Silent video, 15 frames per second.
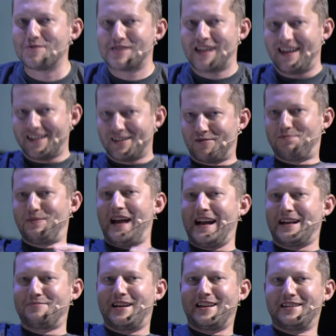he was kind of
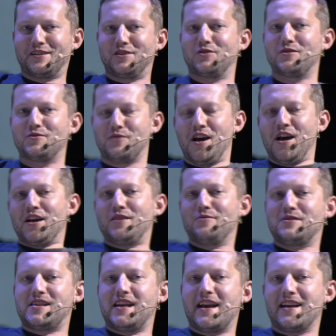blackmailing you.
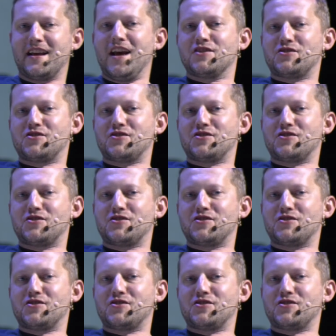He was saying,